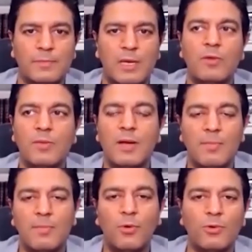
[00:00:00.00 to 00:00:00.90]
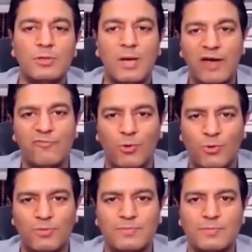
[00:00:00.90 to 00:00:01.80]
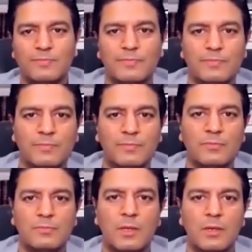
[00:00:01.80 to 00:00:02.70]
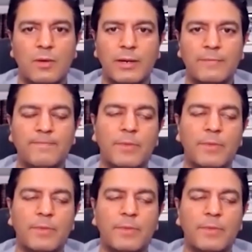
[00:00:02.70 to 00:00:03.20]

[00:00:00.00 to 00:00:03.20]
And when you become more, you have more. Right?